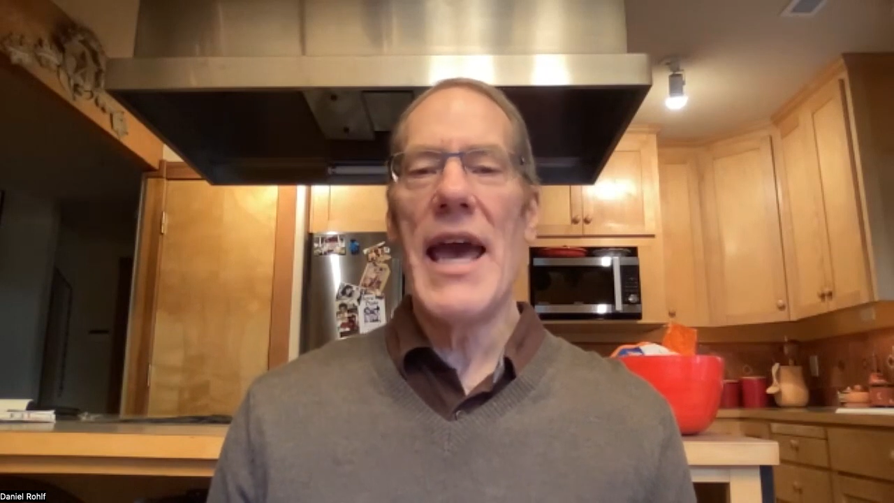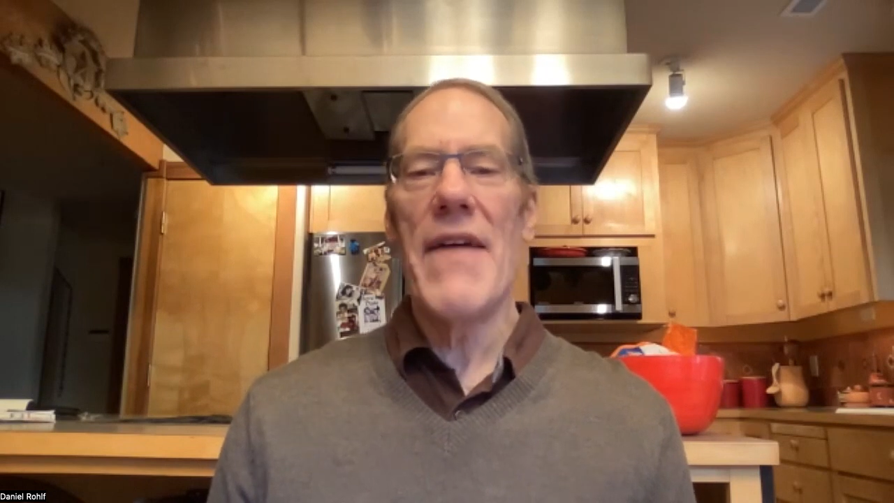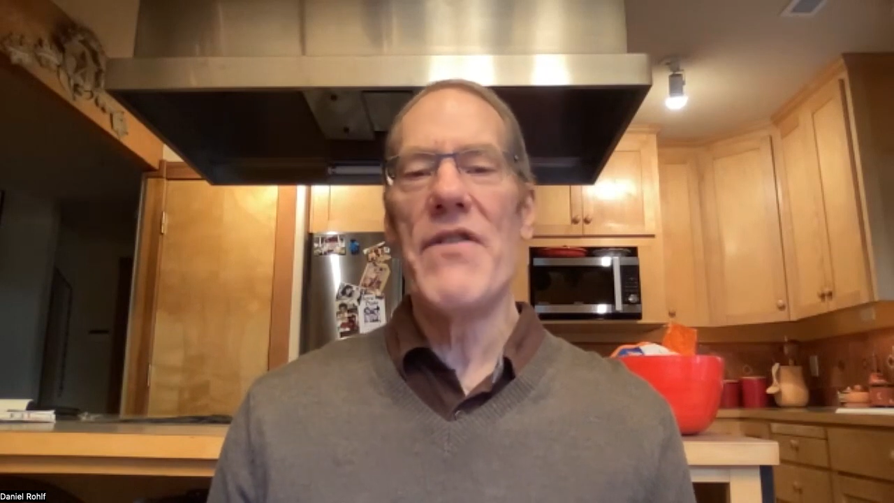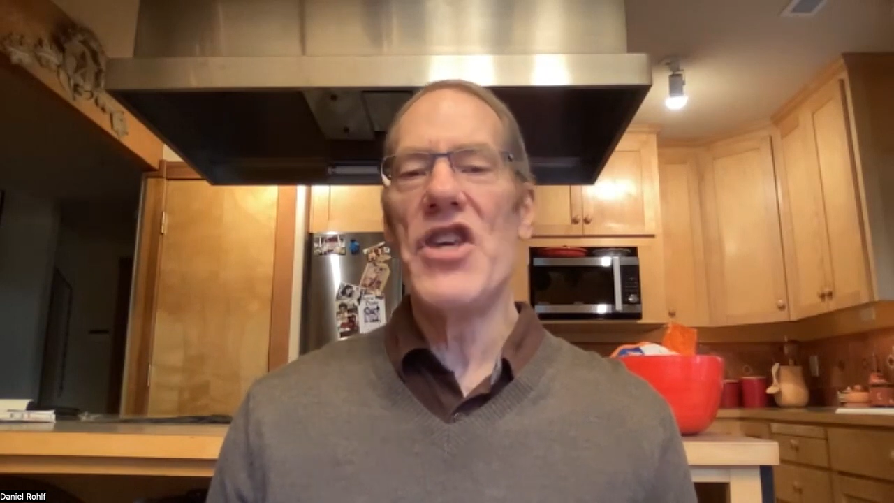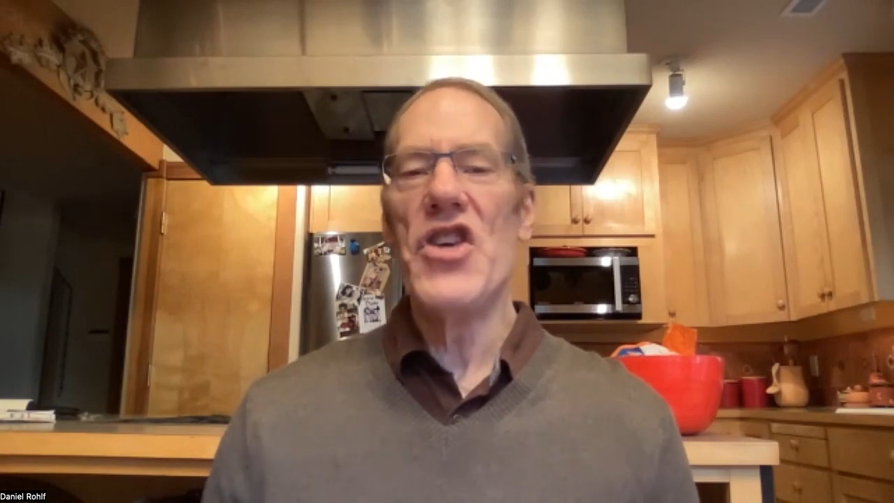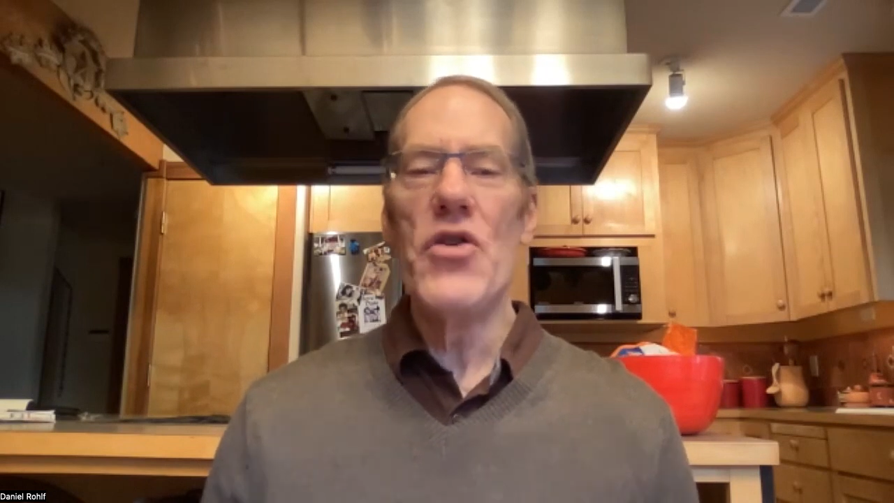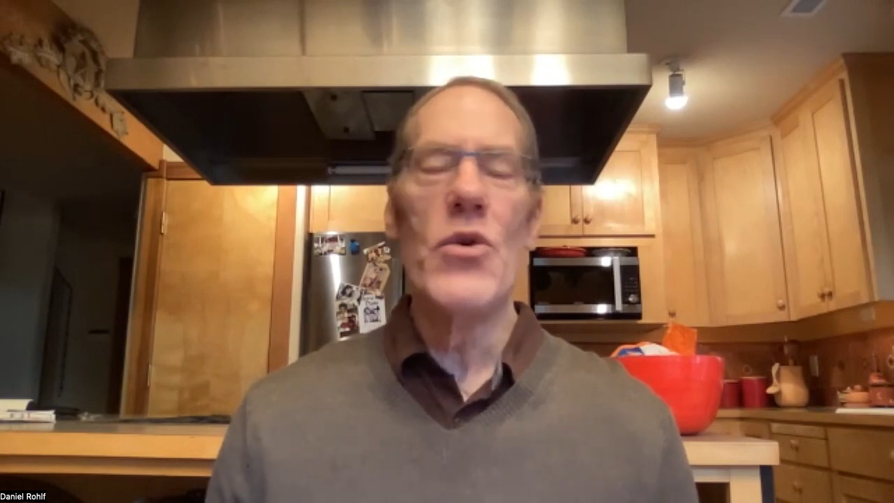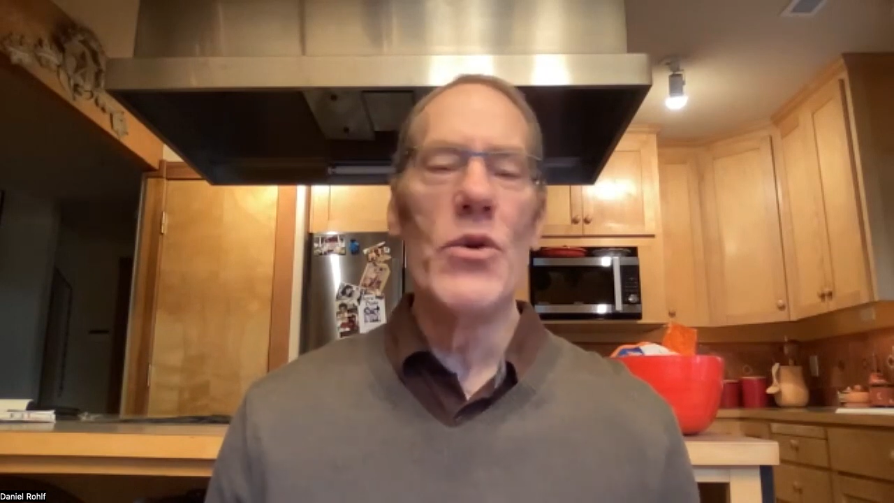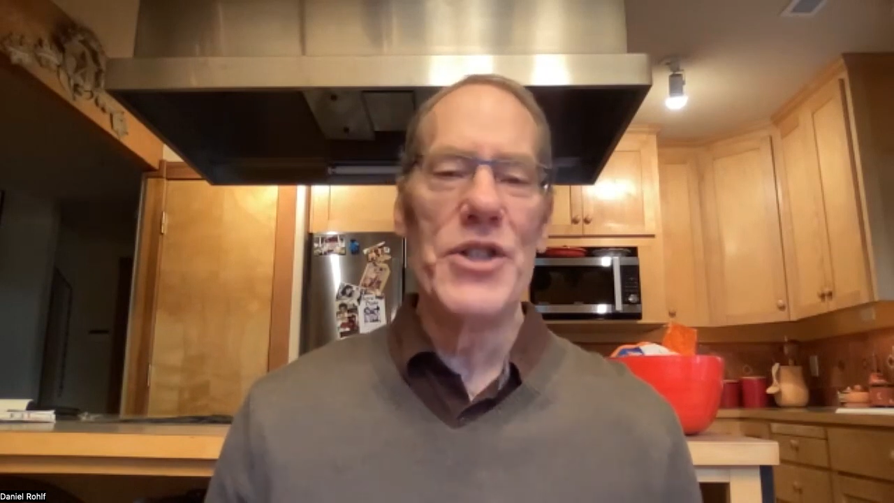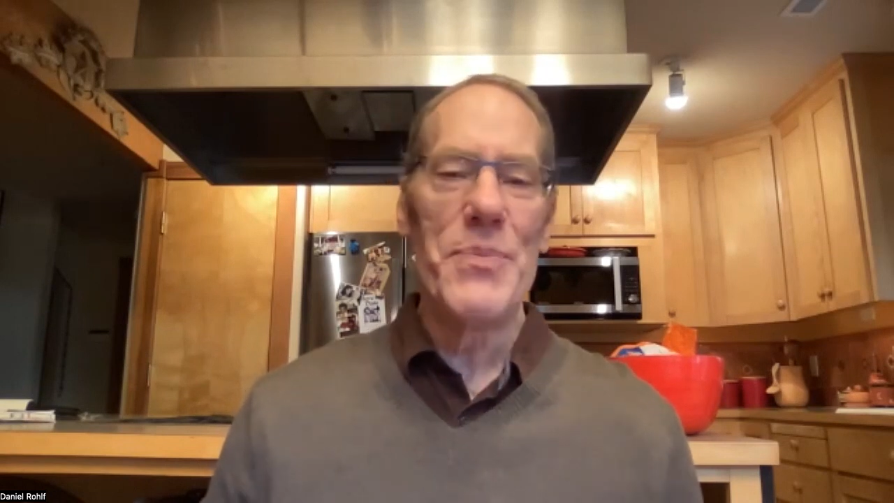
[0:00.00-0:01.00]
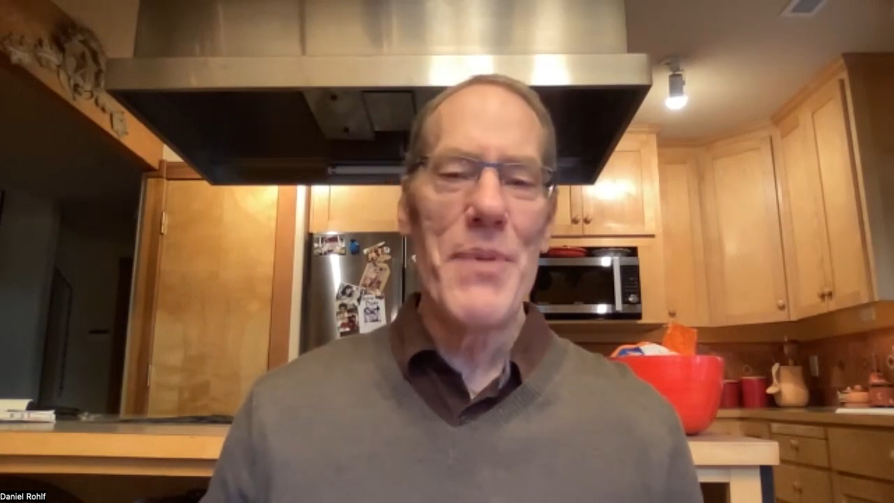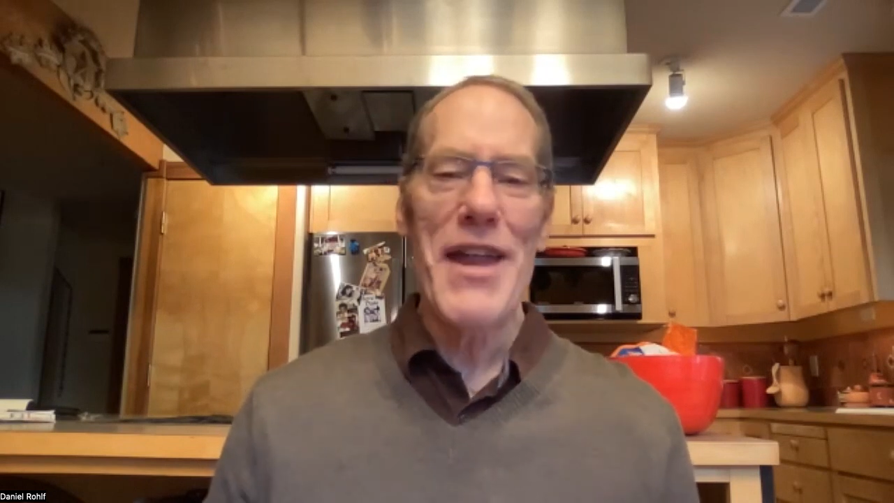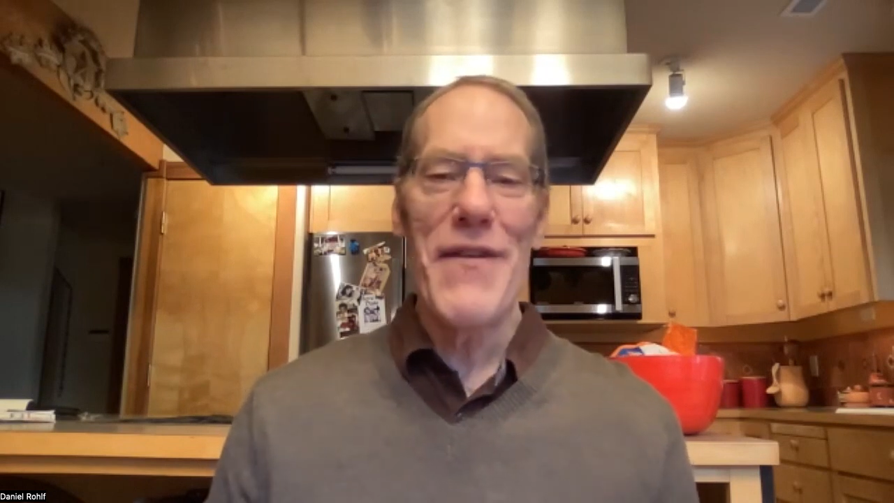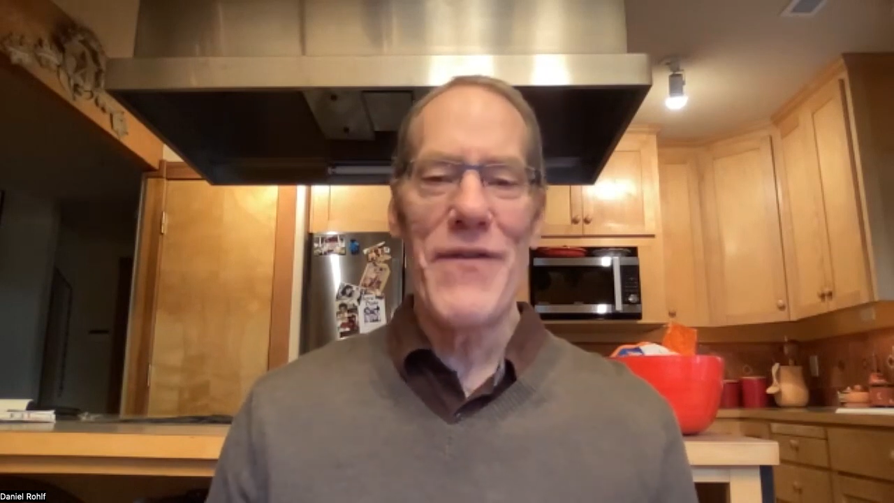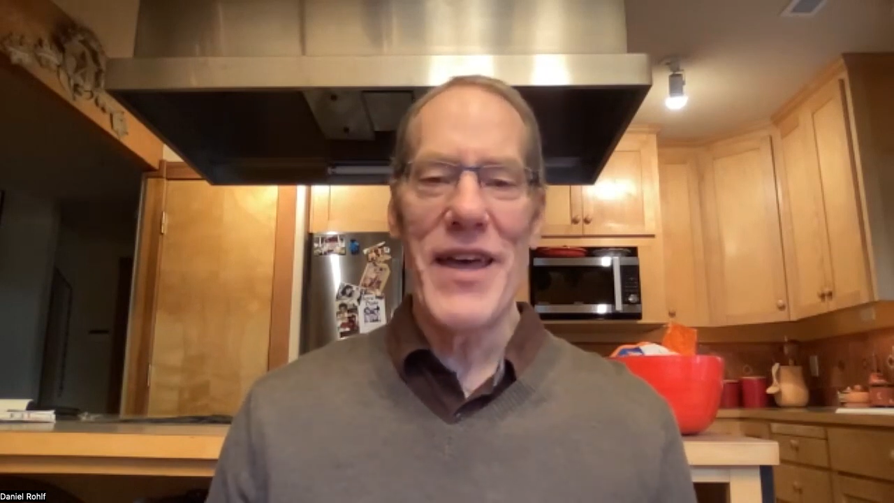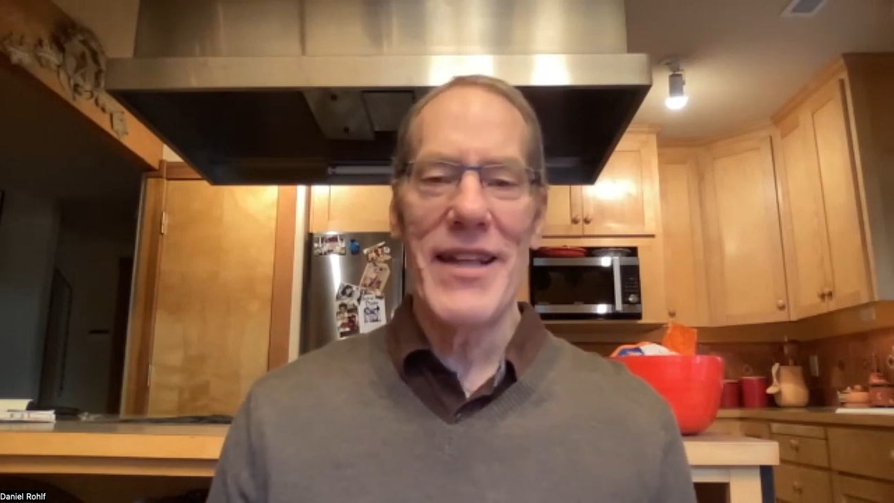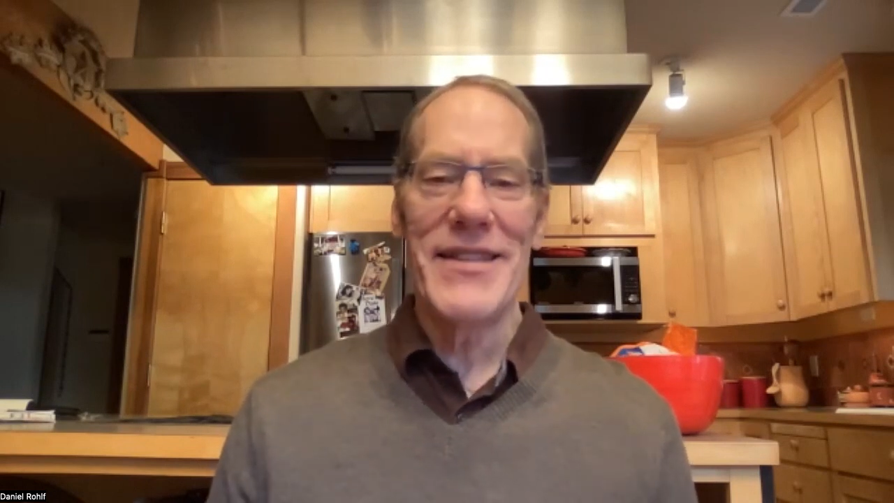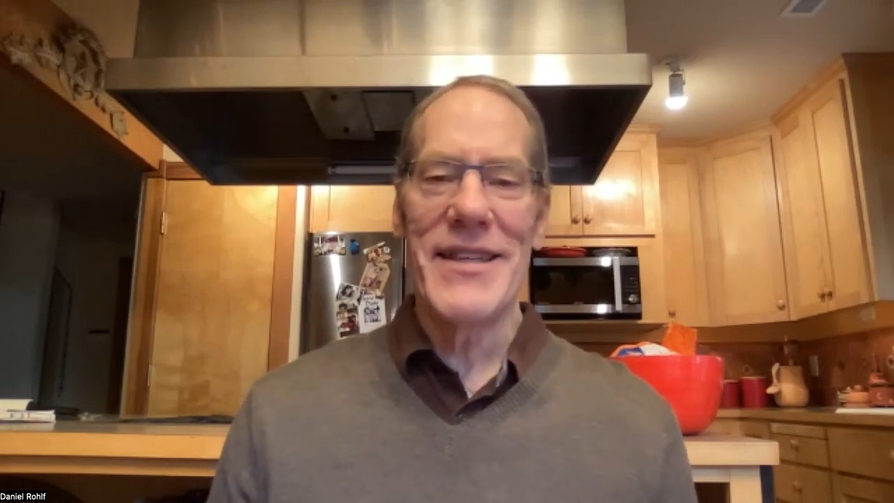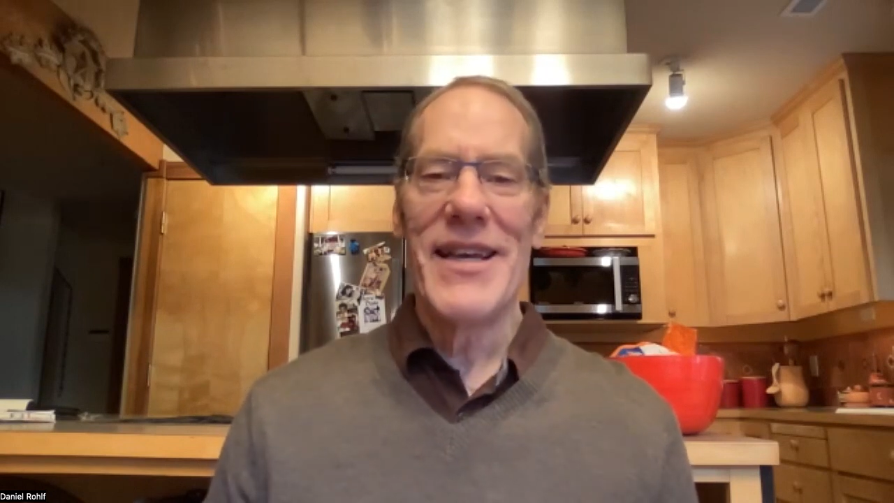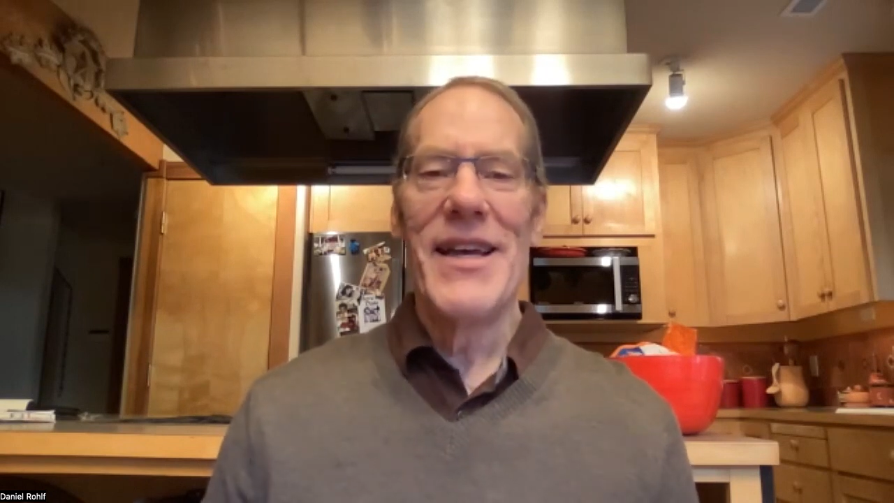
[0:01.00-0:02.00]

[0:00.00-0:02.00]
have huge benefits